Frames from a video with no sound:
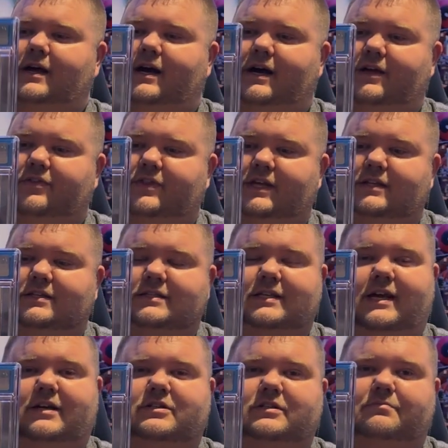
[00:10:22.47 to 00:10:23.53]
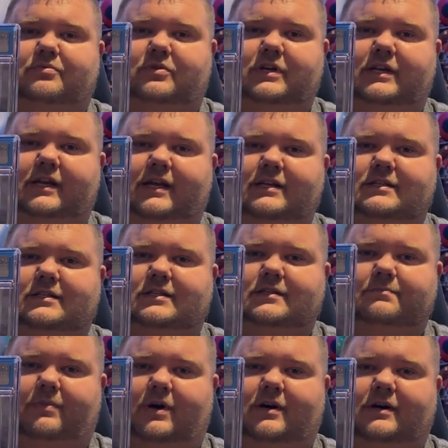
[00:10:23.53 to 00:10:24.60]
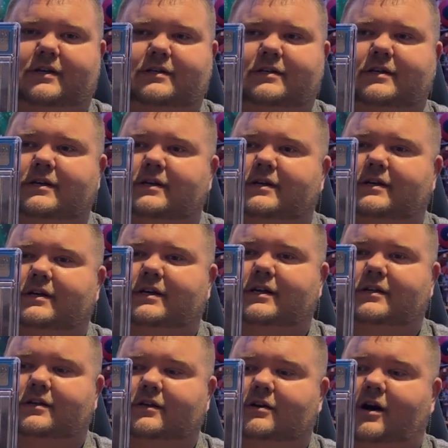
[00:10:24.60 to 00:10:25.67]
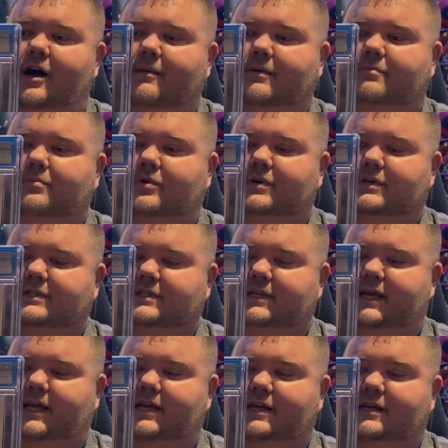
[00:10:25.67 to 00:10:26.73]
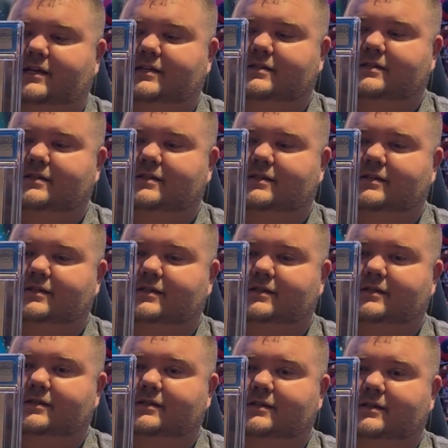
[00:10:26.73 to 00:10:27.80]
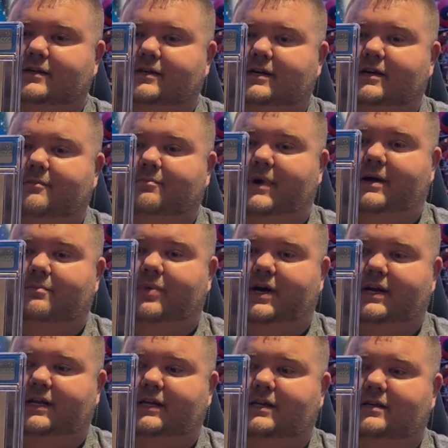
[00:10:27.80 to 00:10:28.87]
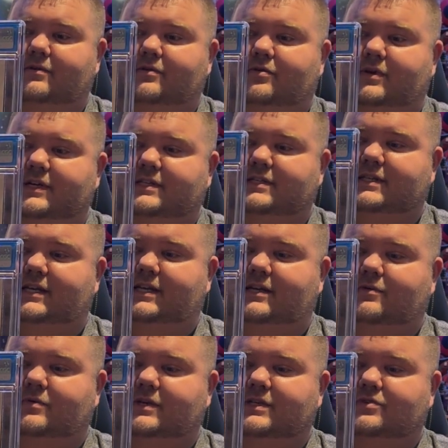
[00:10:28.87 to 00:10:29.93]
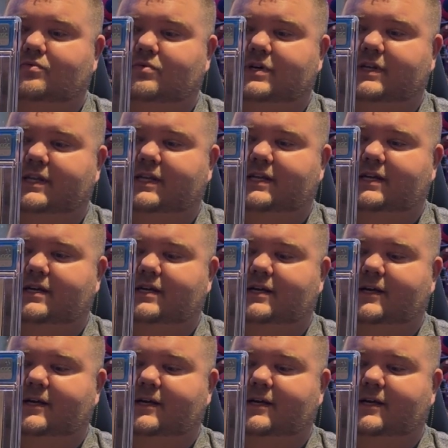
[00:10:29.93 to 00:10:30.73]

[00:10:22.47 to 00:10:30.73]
I think this actually predates Spawn in the comic books. And my buddy Chris, he was really